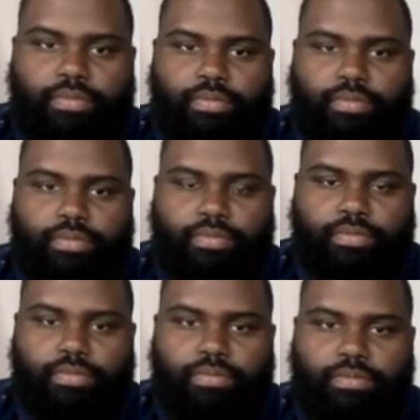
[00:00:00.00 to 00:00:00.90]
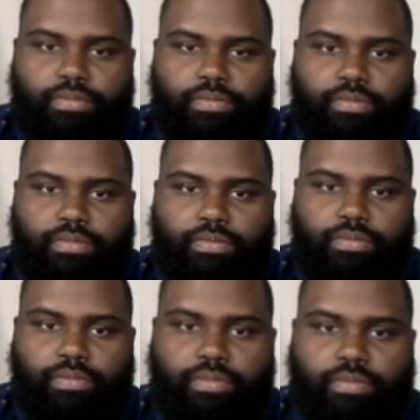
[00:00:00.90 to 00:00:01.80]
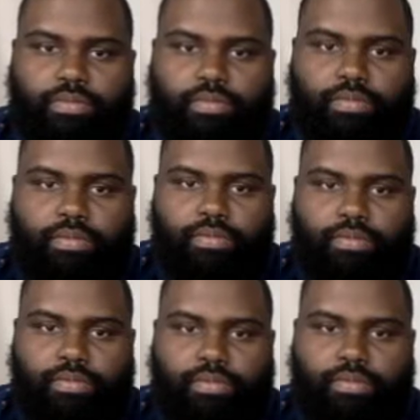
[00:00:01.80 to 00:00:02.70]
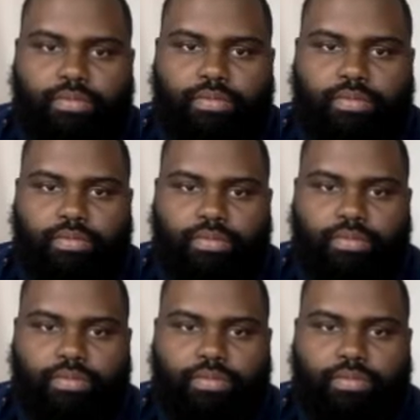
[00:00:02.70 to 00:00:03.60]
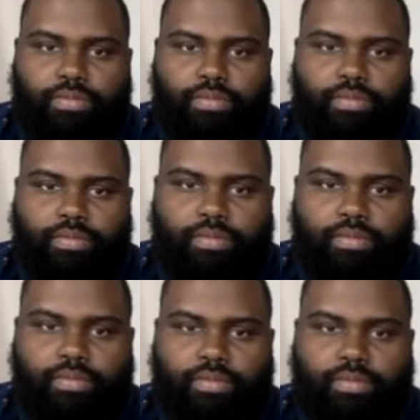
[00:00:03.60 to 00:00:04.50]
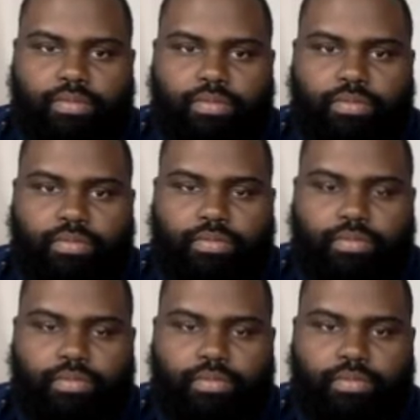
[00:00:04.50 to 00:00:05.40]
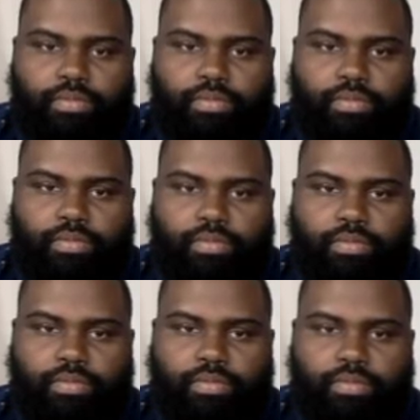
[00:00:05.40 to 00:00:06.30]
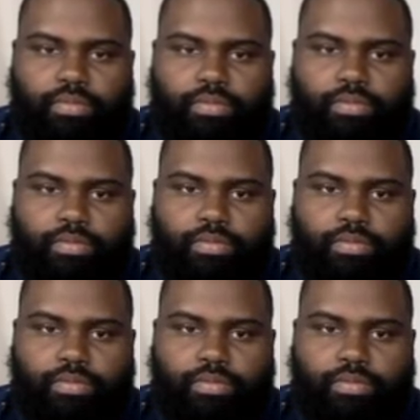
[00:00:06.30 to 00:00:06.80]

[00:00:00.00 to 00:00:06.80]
(silent)